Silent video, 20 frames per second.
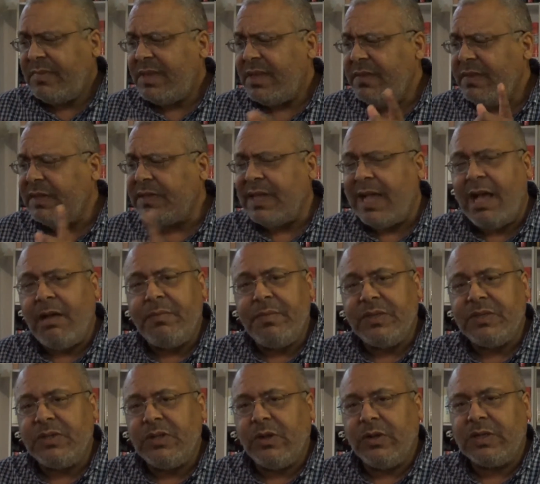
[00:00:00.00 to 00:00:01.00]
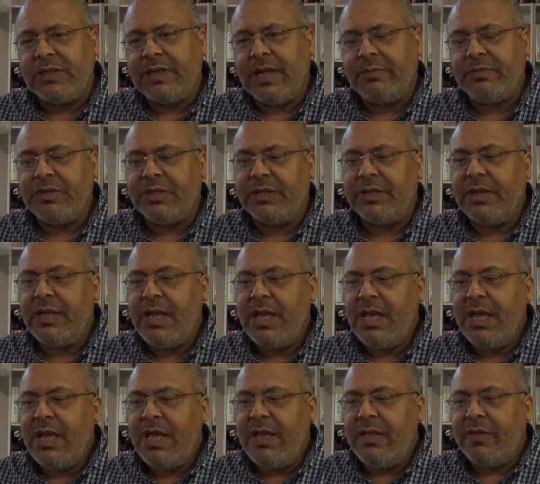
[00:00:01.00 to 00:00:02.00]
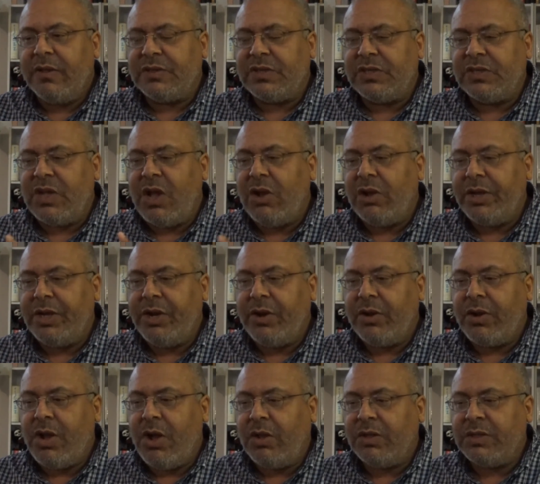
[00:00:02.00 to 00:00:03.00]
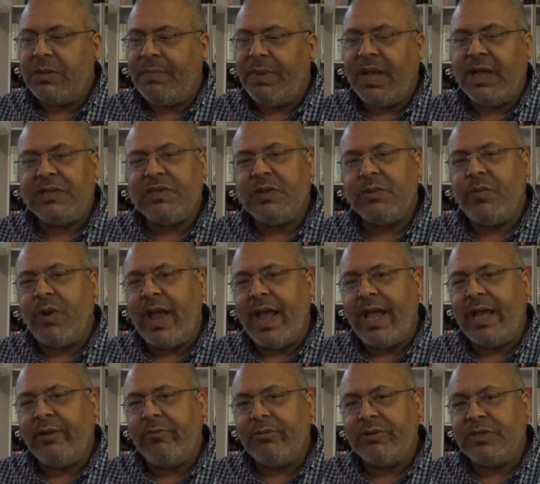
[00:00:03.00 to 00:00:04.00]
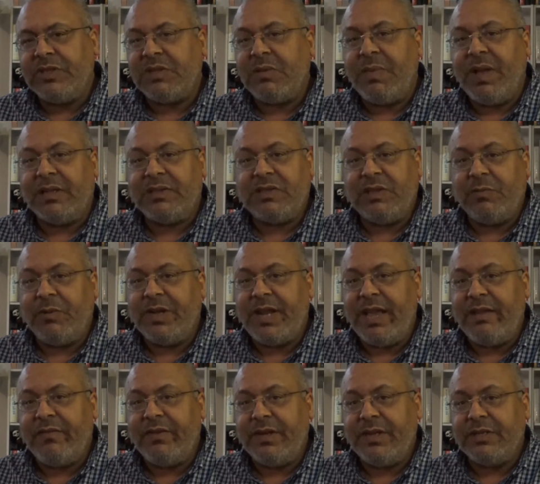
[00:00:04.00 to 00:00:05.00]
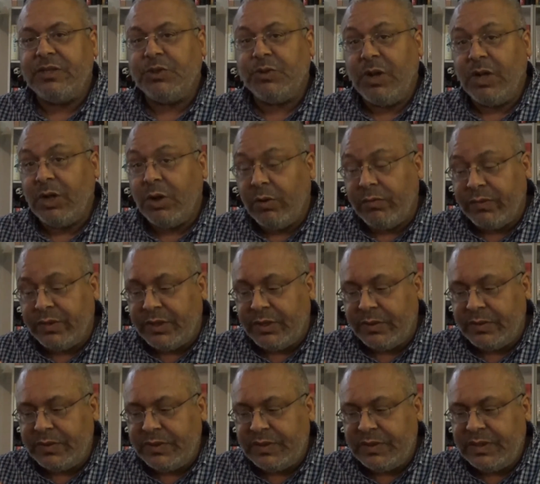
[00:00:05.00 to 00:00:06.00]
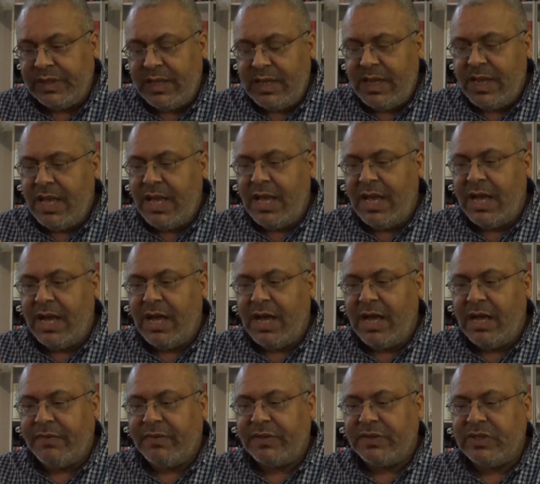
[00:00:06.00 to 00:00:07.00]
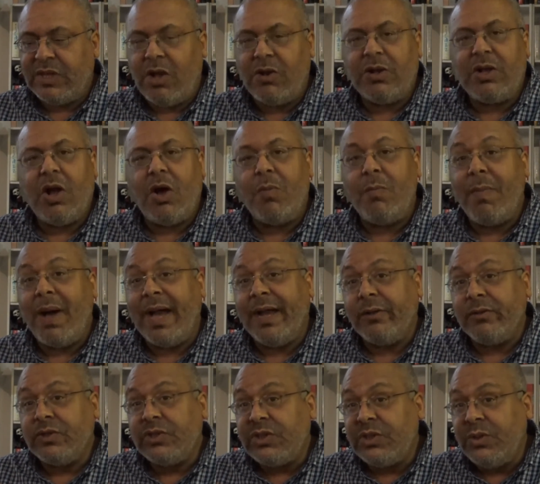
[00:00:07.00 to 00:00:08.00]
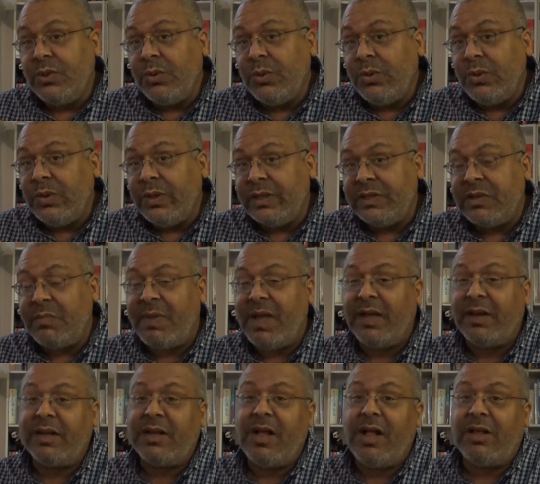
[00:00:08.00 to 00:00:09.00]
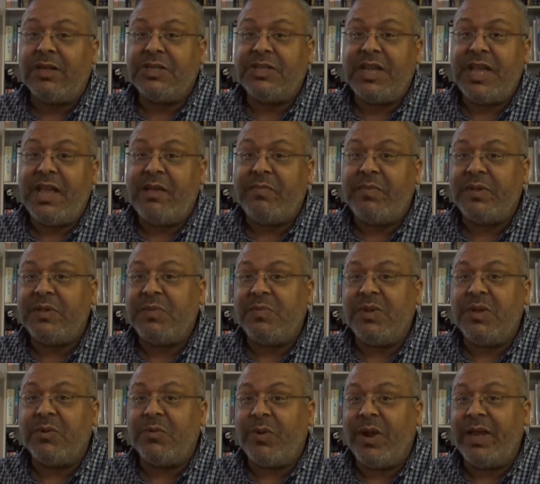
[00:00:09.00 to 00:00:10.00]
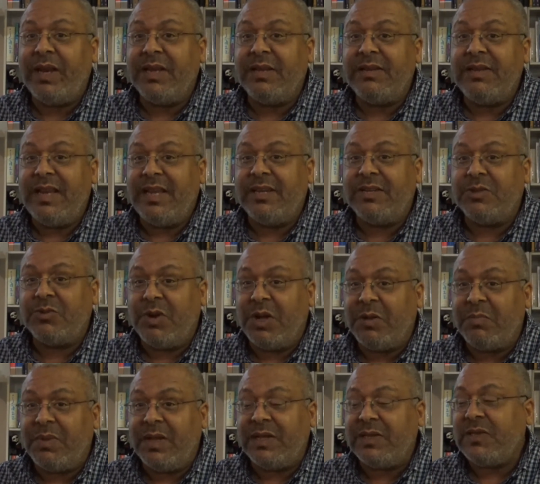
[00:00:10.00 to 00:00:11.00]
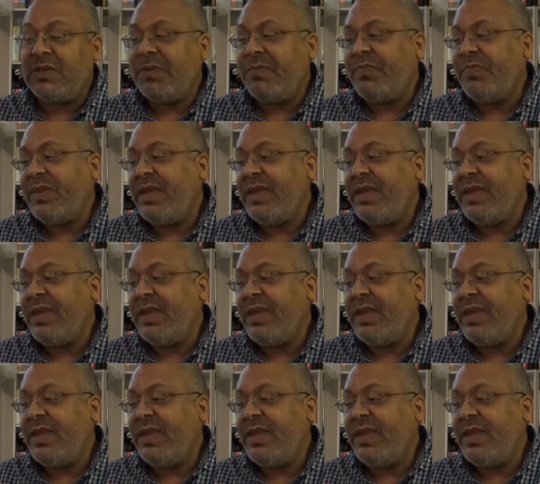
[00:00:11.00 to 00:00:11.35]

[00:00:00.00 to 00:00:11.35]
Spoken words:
This album is no exception. There's a song in here called The Boston Rag, which is about someone having a drug overdose. The song called My Old School is about a college campus being raided in a drug bust.